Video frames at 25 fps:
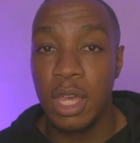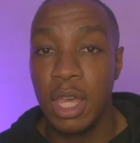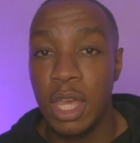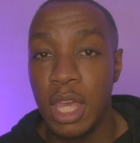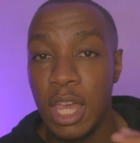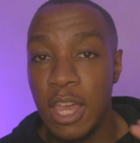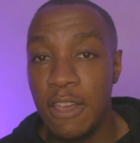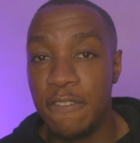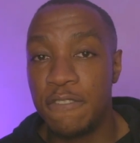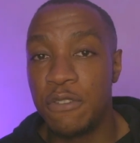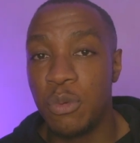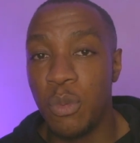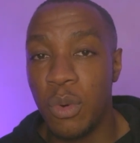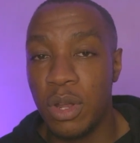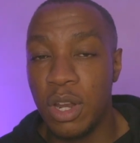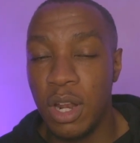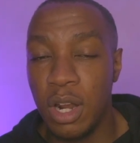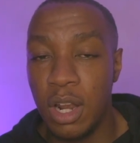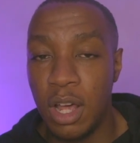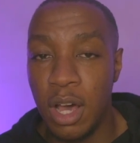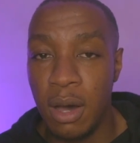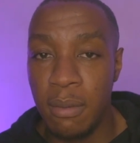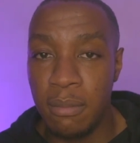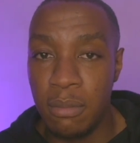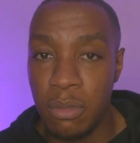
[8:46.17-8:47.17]
If you want to
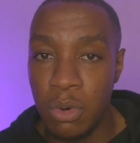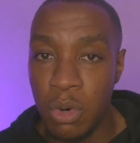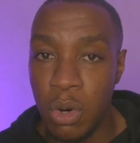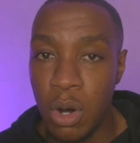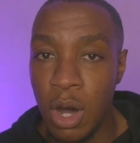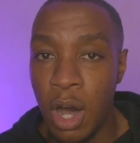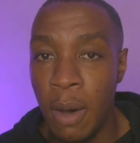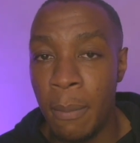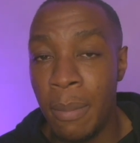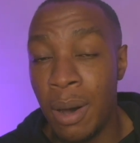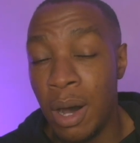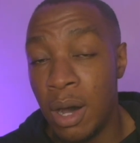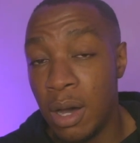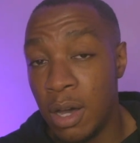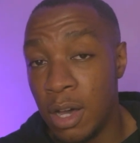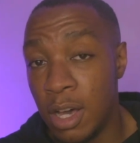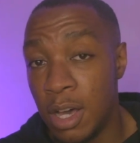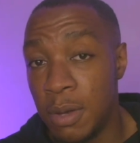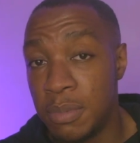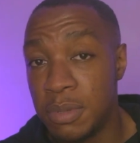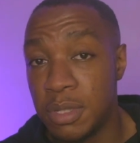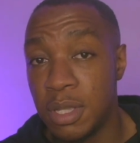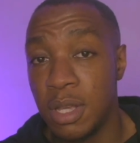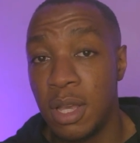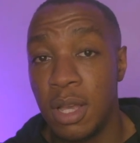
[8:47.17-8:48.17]
learn more about
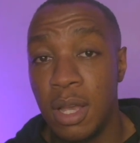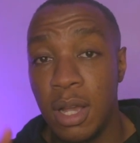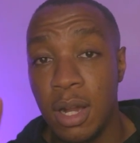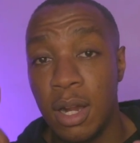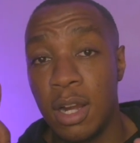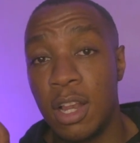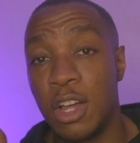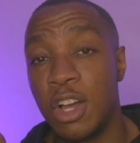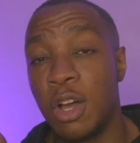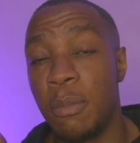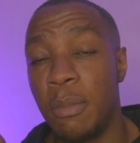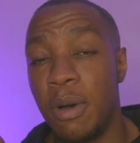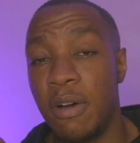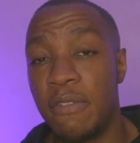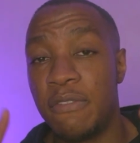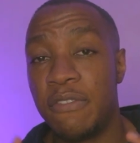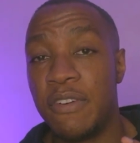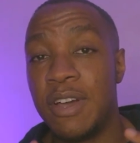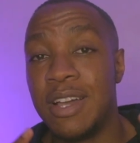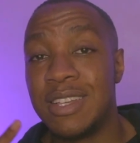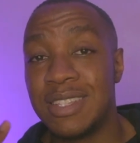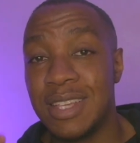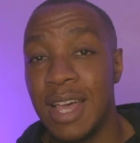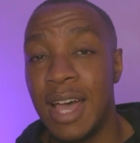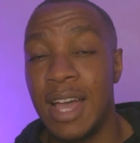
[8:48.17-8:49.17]
herbs, click on my
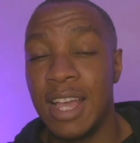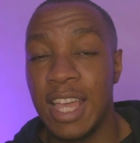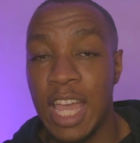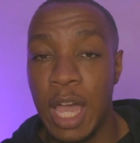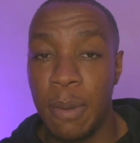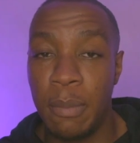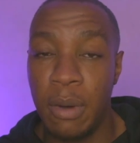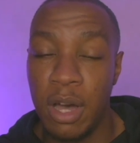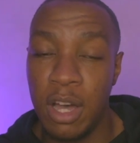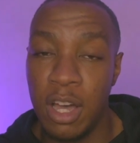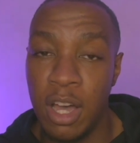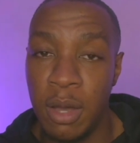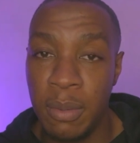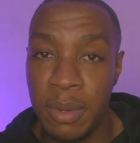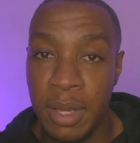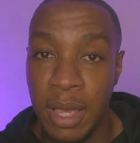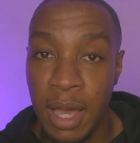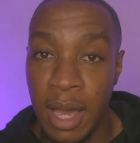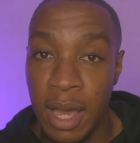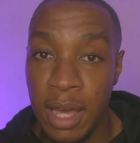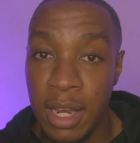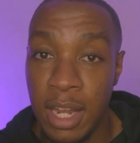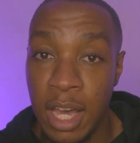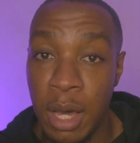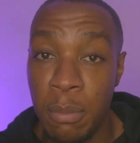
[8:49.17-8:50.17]
face and get my herb
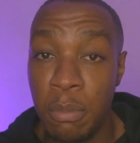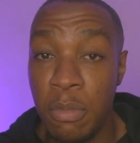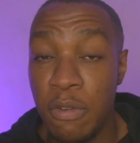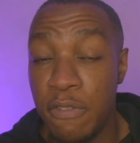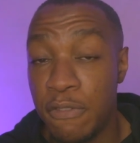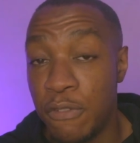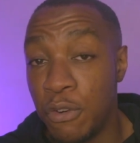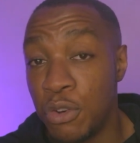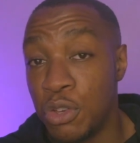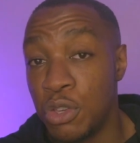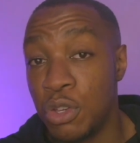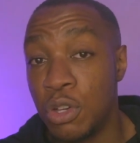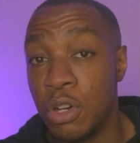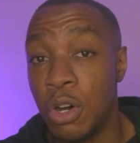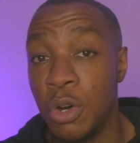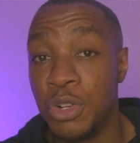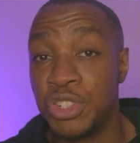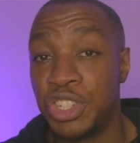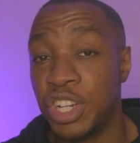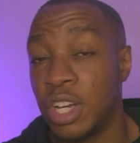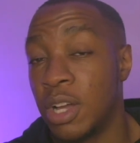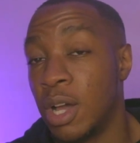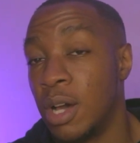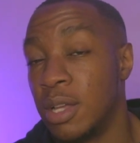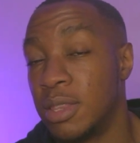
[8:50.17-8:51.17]
guide. And before you go,
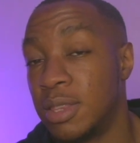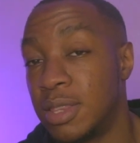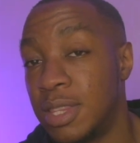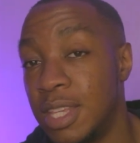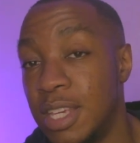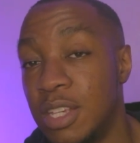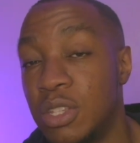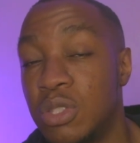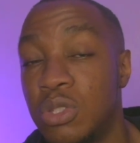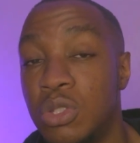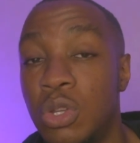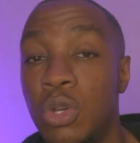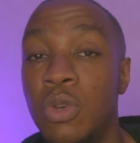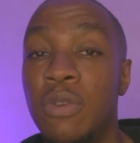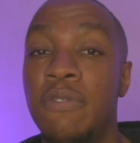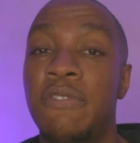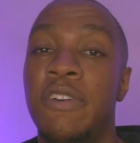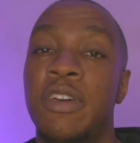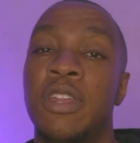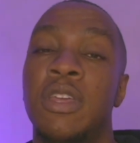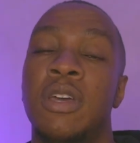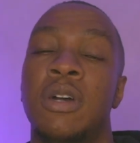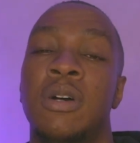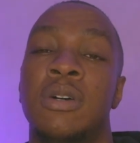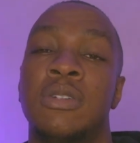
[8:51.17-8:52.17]
check out these 2
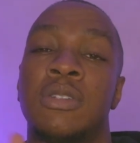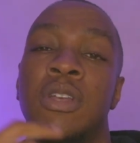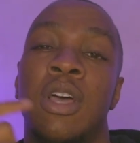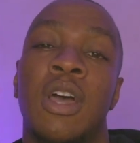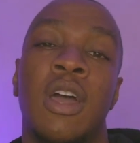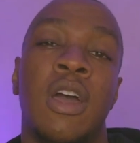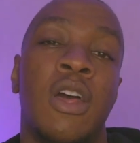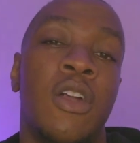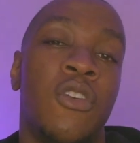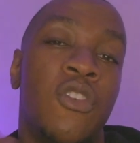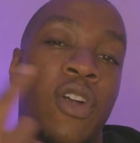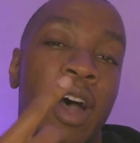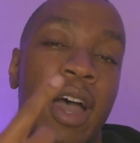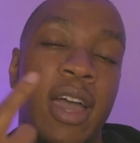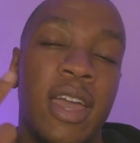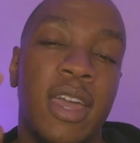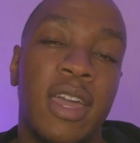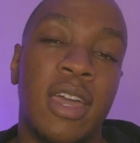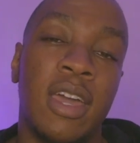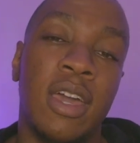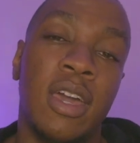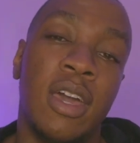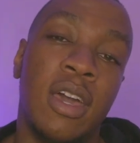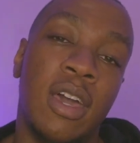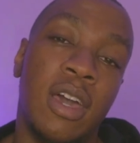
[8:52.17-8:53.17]
videos right
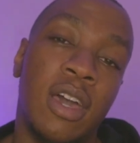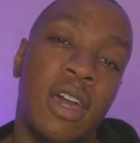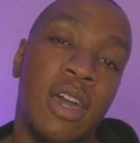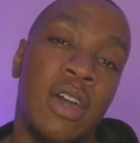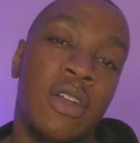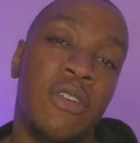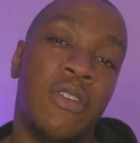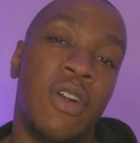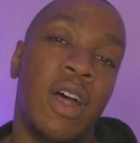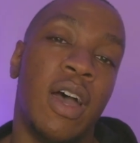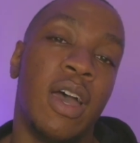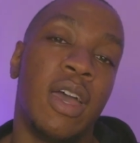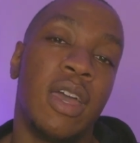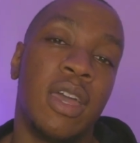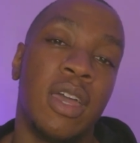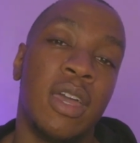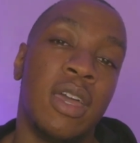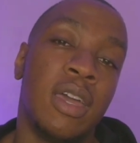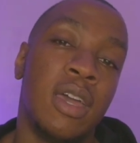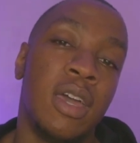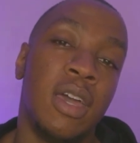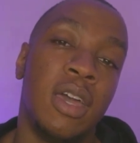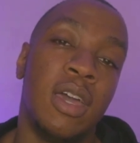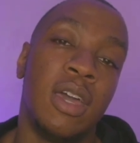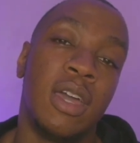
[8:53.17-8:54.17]
here and right here.